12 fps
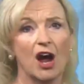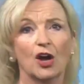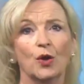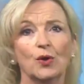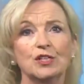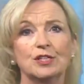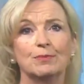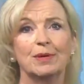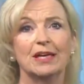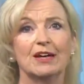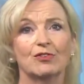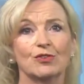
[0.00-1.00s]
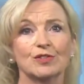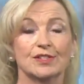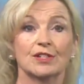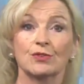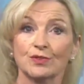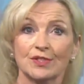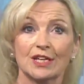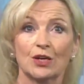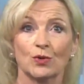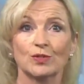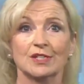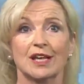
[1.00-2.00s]
are going to be across the North Sea
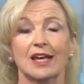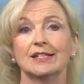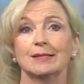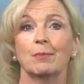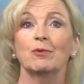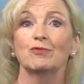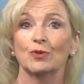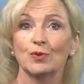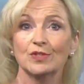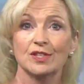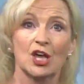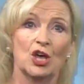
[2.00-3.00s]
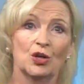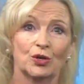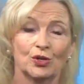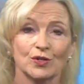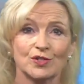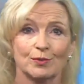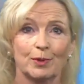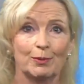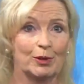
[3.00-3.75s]
coastline. Some of those could also be